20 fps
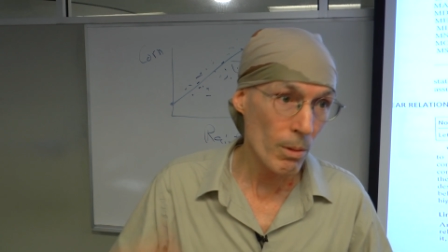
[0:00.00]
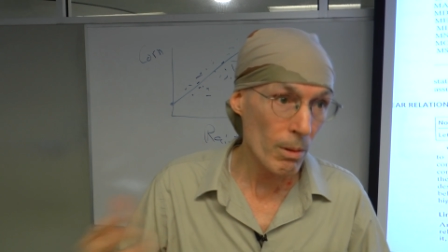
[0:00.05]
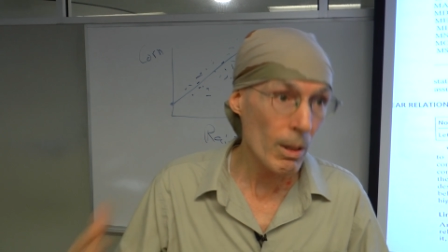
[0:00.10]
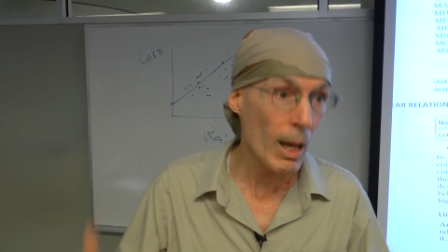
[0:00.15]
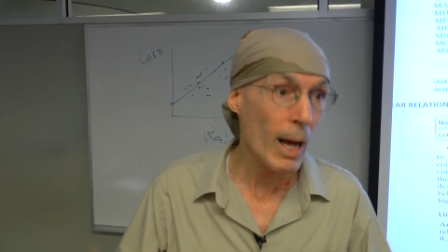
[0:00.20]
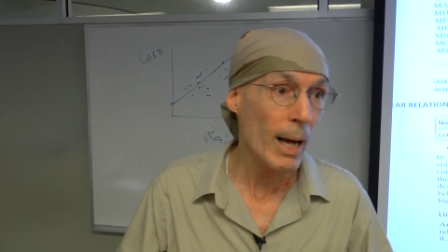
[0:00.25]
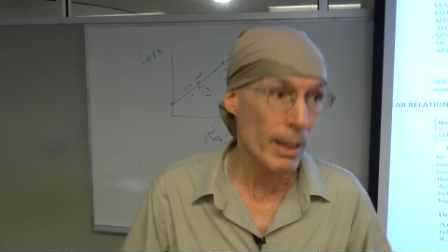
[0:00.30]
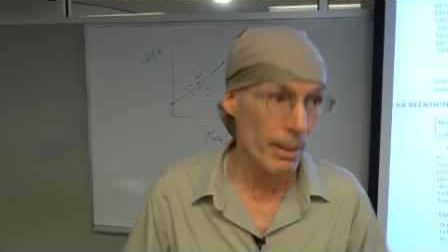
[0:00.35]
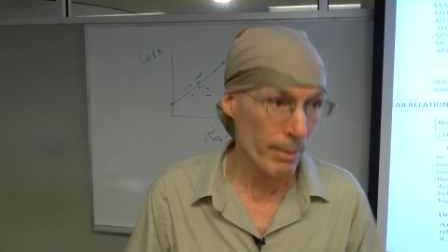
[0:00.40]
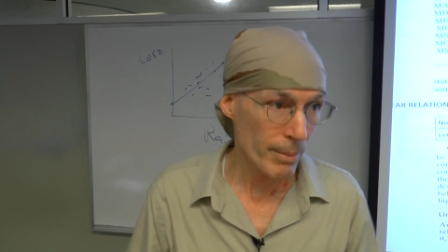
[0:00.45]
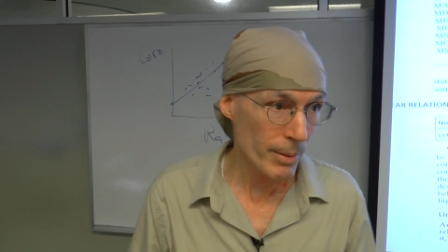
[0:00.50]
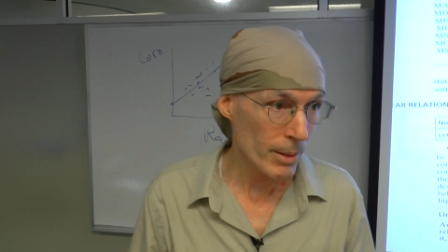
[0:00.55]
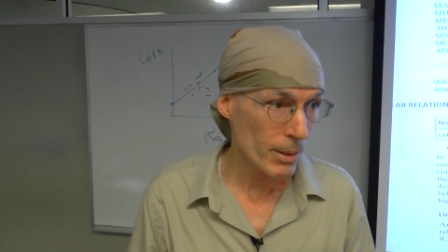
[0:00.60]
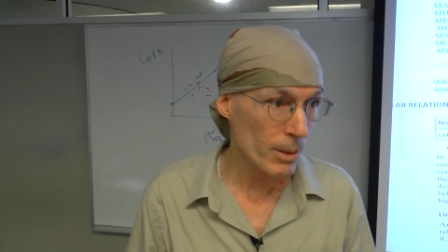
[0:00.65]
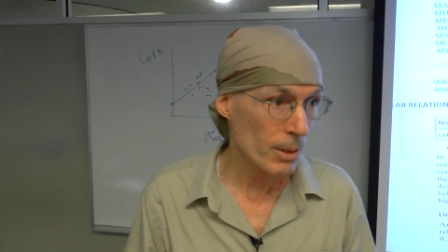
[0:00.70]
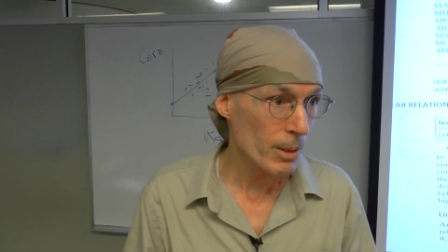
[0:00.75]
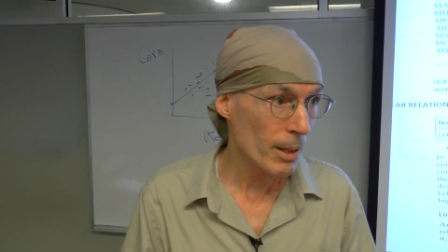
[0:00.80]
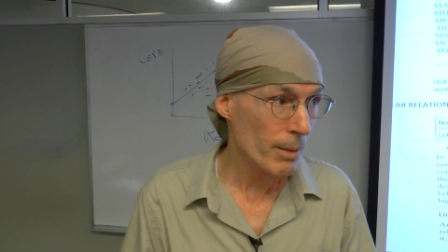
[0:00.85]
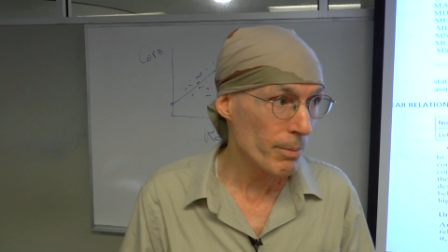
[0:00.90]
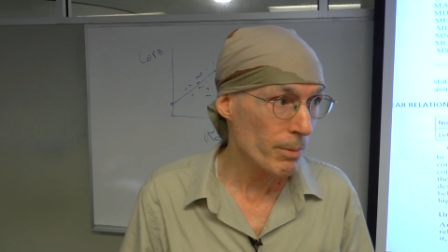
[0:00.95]
lot of
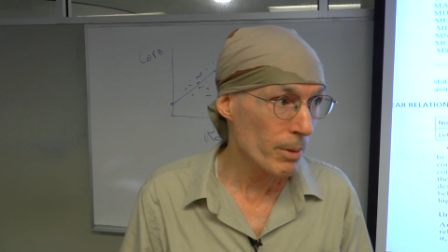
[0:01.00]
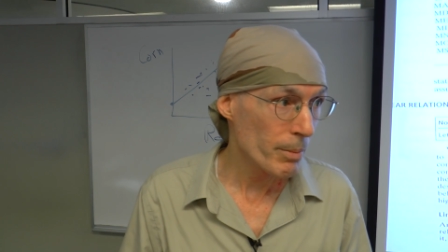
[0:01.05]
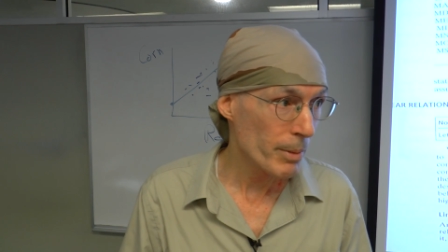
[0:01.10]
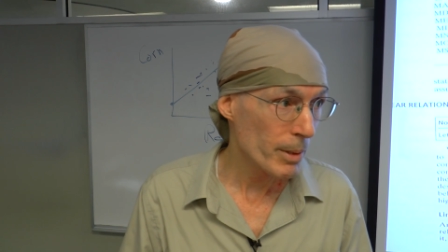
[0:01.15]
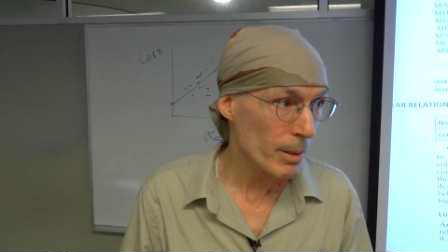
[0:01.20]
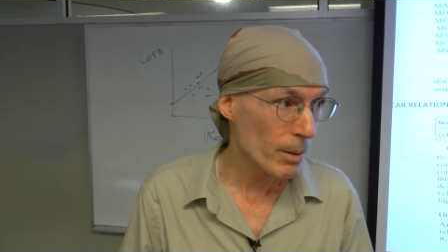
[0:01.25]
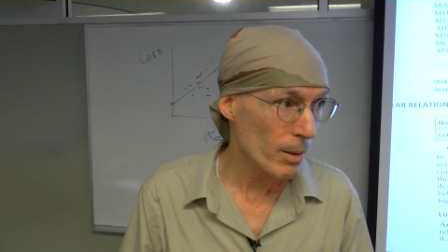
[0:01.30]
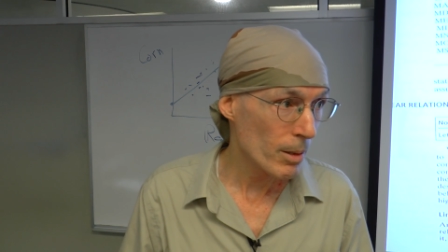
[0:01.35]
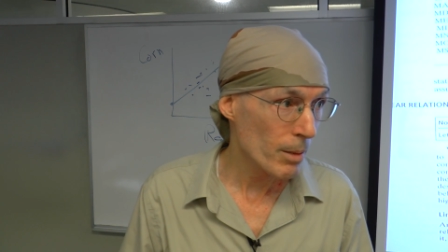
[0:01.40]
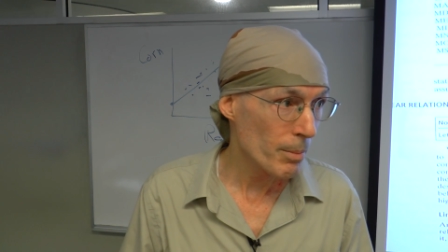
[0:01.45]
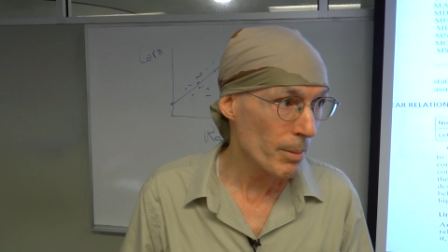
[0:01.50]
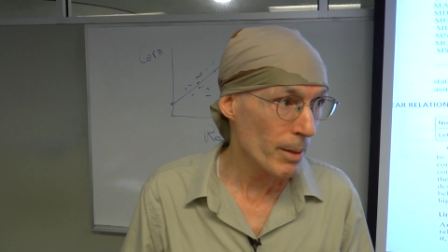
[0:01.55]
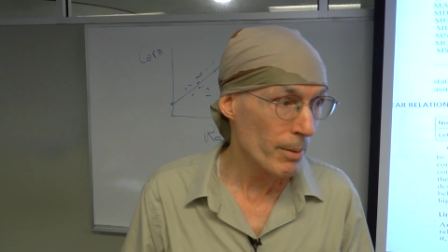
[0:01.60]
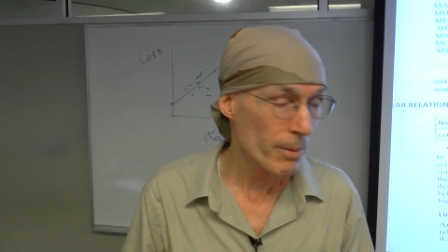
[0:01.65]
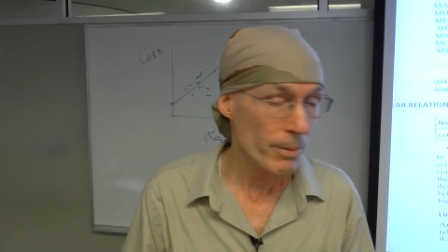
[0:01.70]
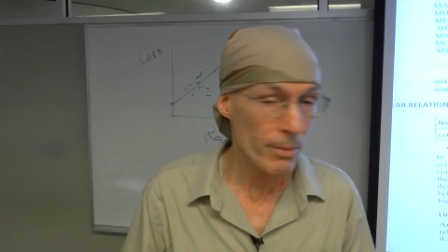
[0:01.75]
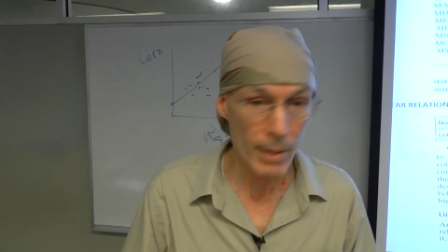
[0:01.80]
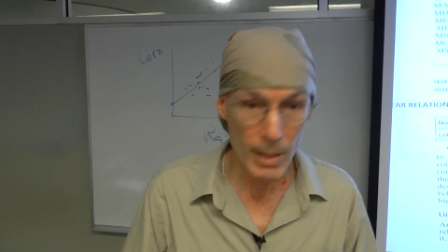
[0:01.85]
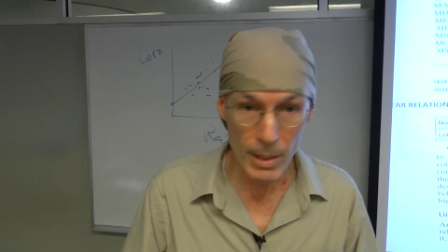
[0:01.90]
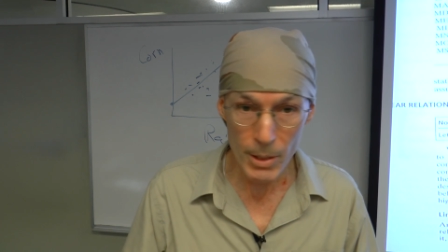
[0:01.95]
this stuff where we talk
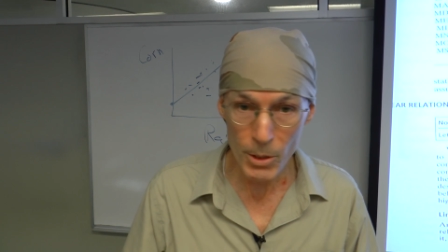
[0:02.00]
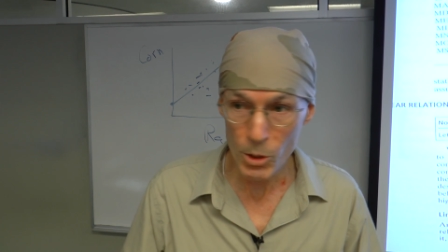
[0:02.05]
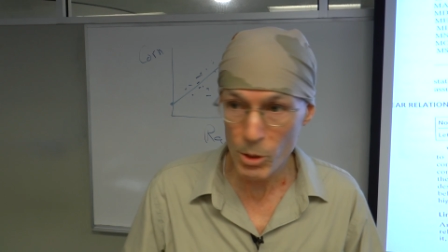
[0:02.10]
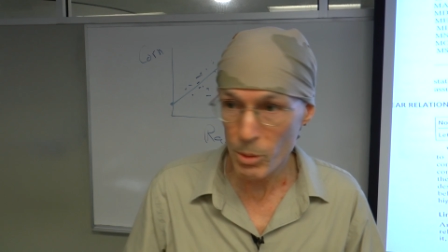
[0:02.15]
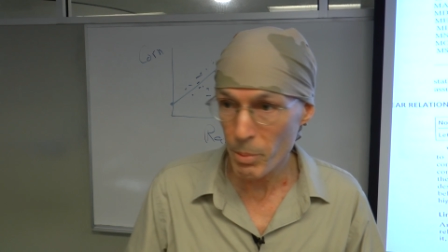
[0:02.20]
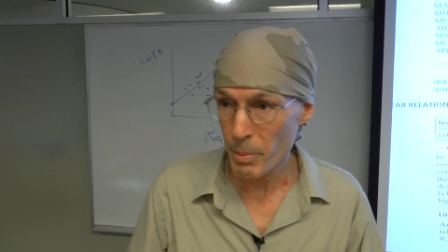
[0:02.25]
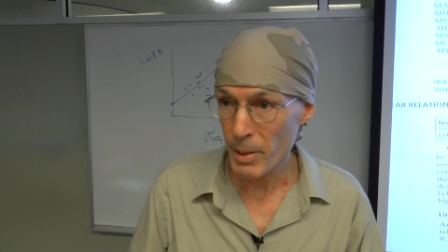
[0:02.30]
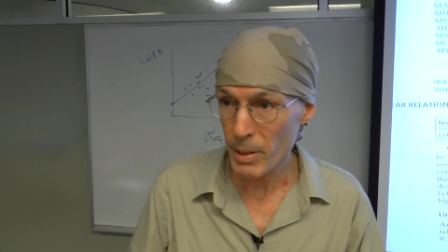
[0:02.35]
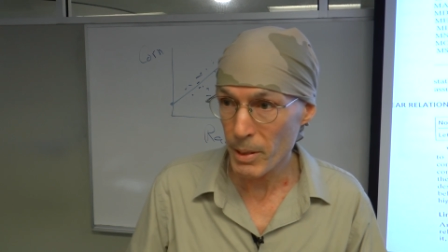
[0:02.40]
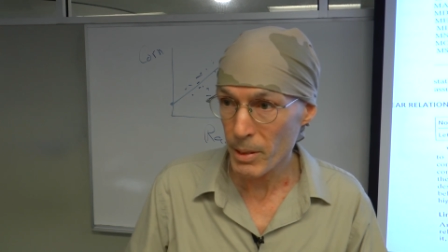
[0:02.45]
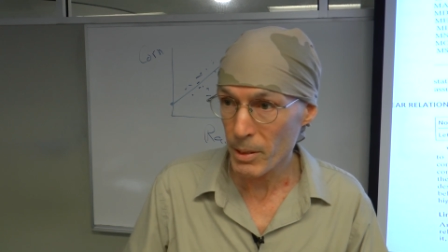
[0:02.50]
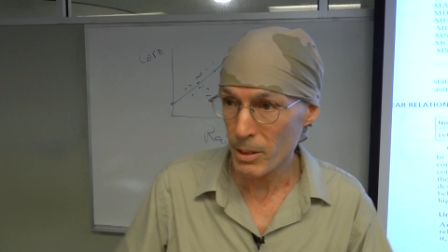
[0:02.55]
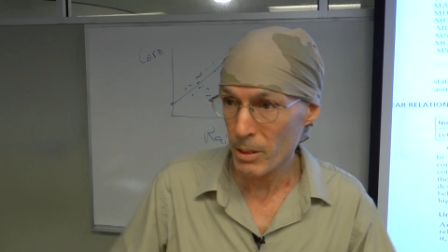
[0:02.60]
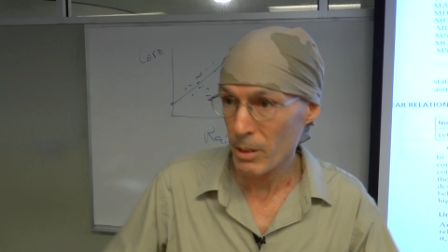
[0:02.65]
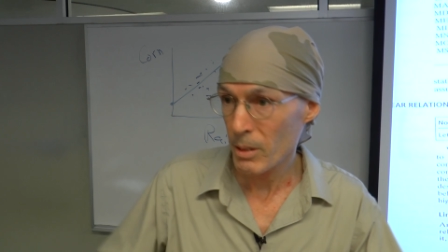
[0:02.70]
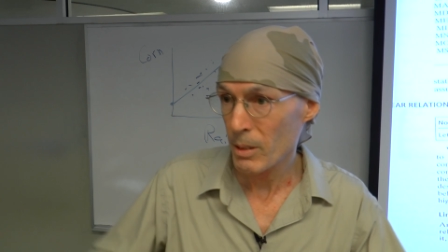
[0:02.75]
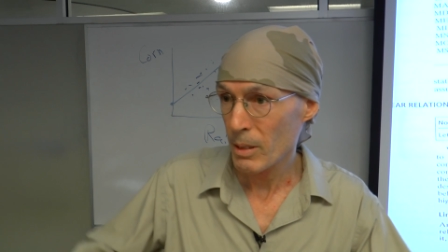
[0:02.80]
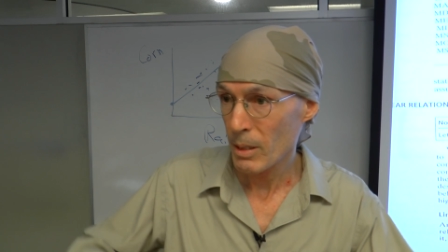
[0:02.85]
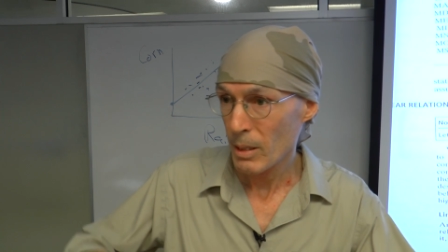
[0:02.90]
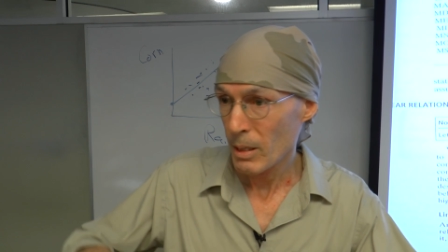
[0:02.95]
about phase
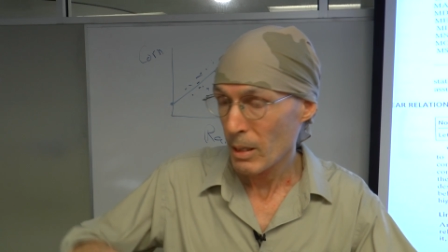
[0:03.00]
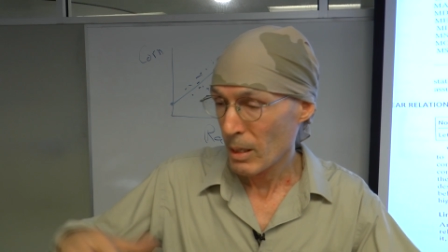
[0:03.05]
space